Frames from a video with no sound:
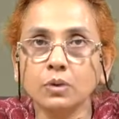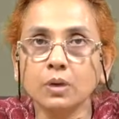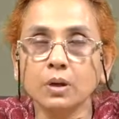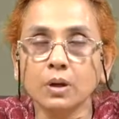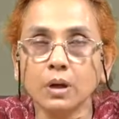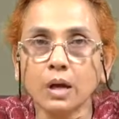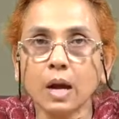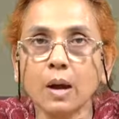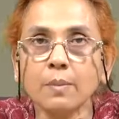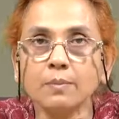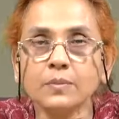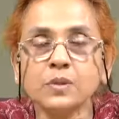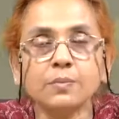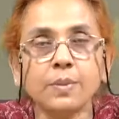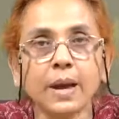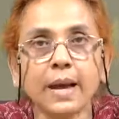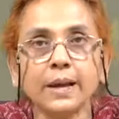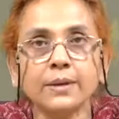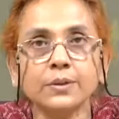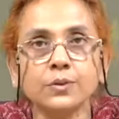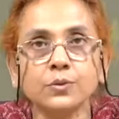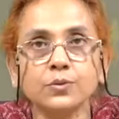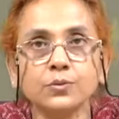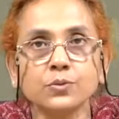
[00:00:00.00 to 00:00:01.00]
uh, comes
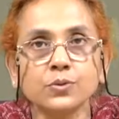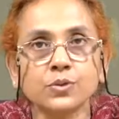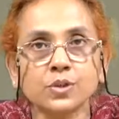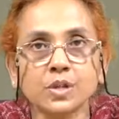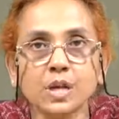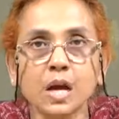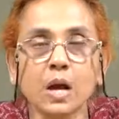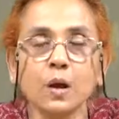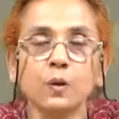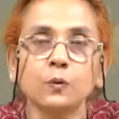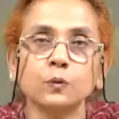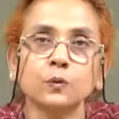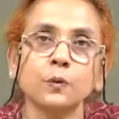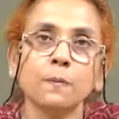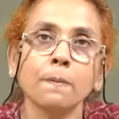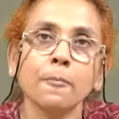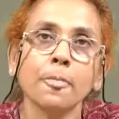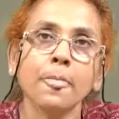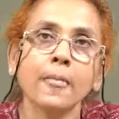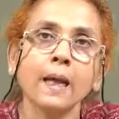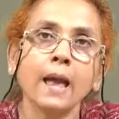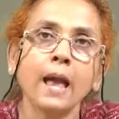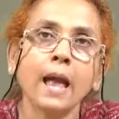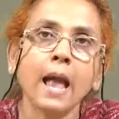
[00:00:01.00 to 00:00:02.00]
back to south
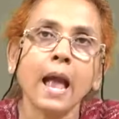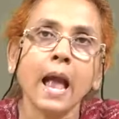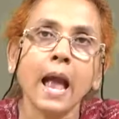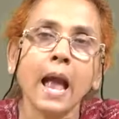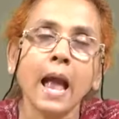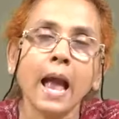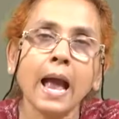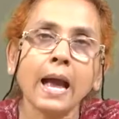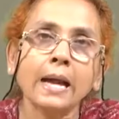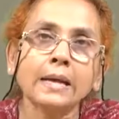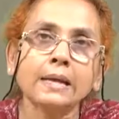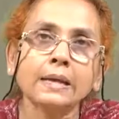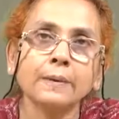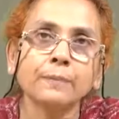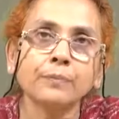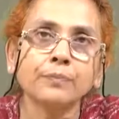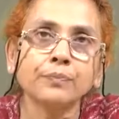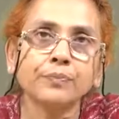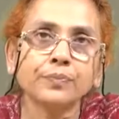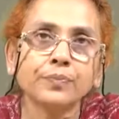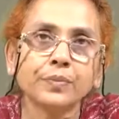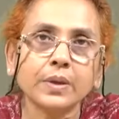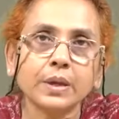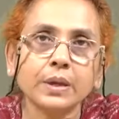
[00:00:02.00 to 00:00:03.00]
and um,
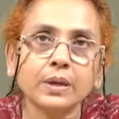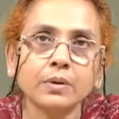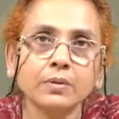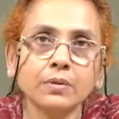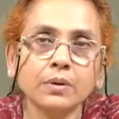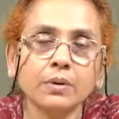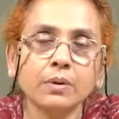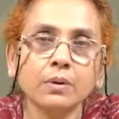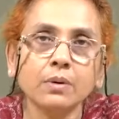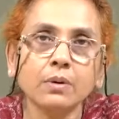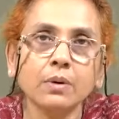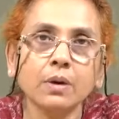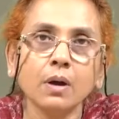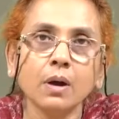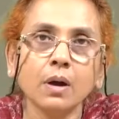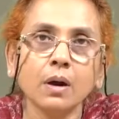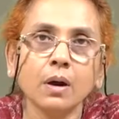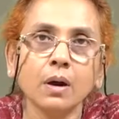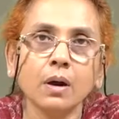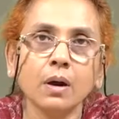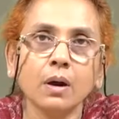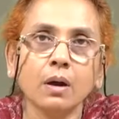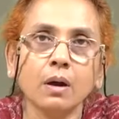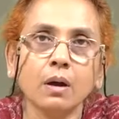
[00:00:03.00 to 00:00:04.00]
you know
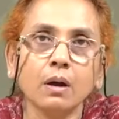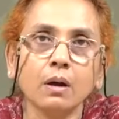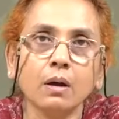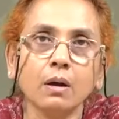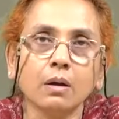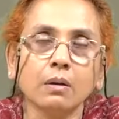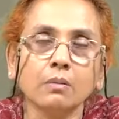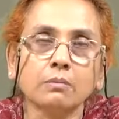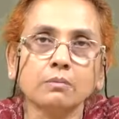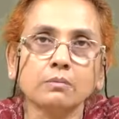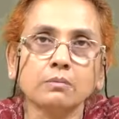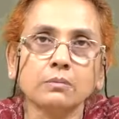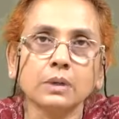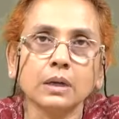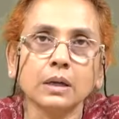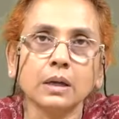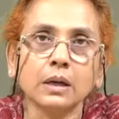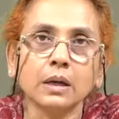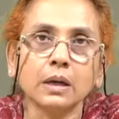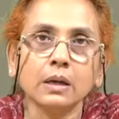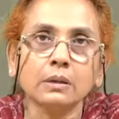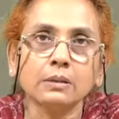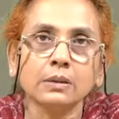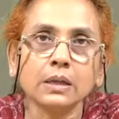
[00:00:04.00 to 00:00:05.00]
um,
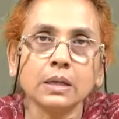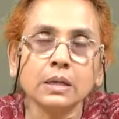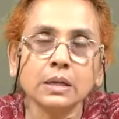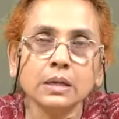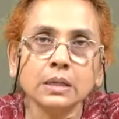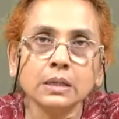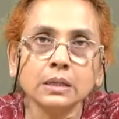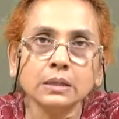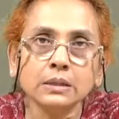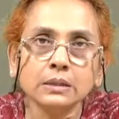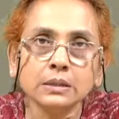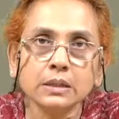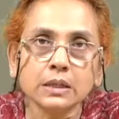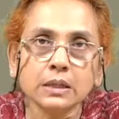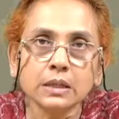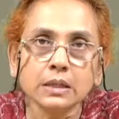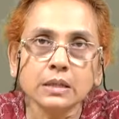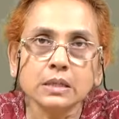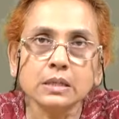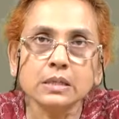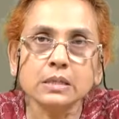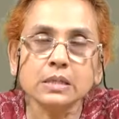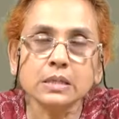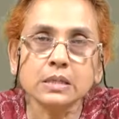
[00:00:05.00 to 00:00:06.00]
the in the
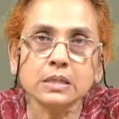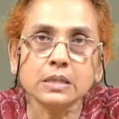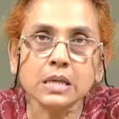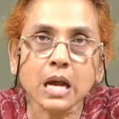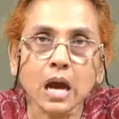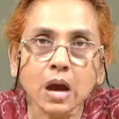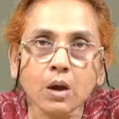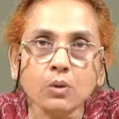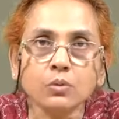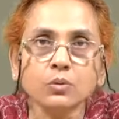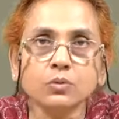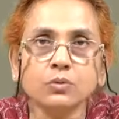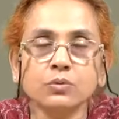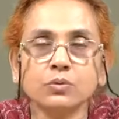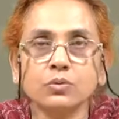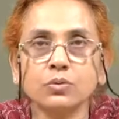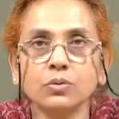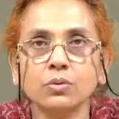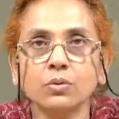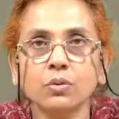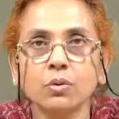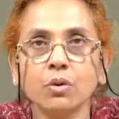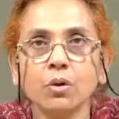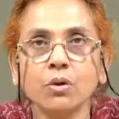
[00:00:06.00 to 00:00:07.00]
south
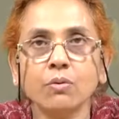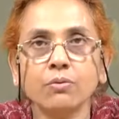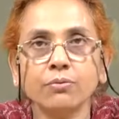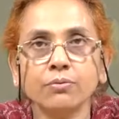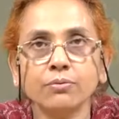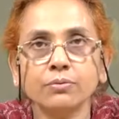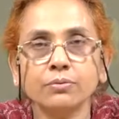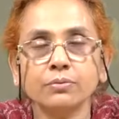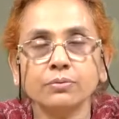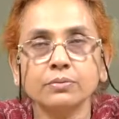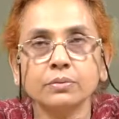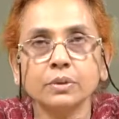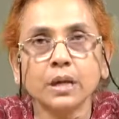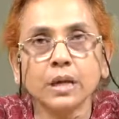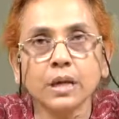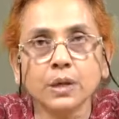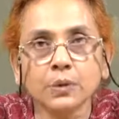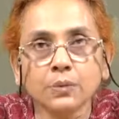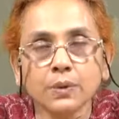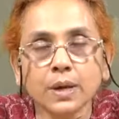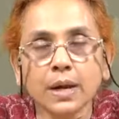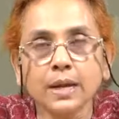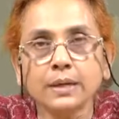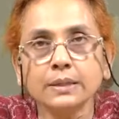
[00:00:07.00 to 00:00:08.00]
of the
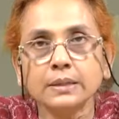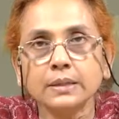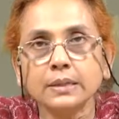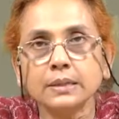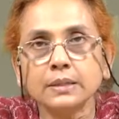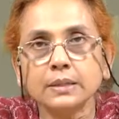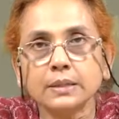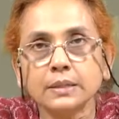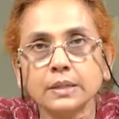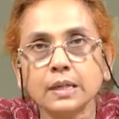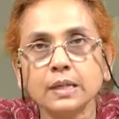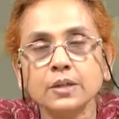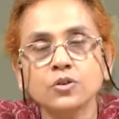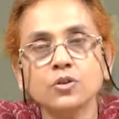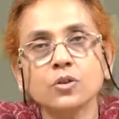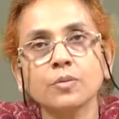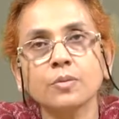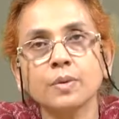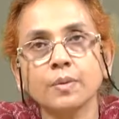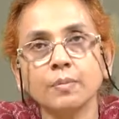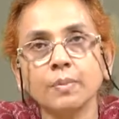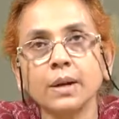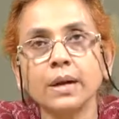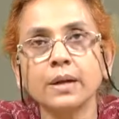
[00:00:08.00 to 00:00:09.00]
United States
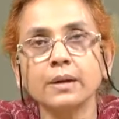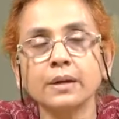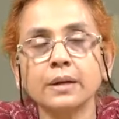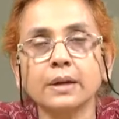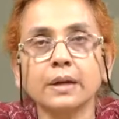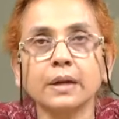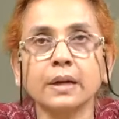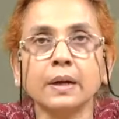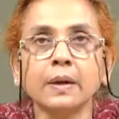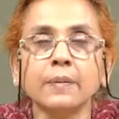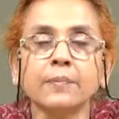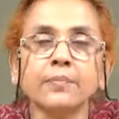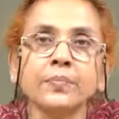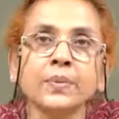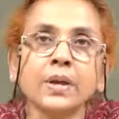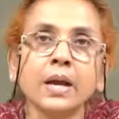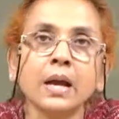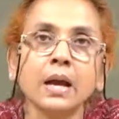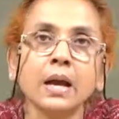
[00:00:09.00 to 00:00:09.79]
of America,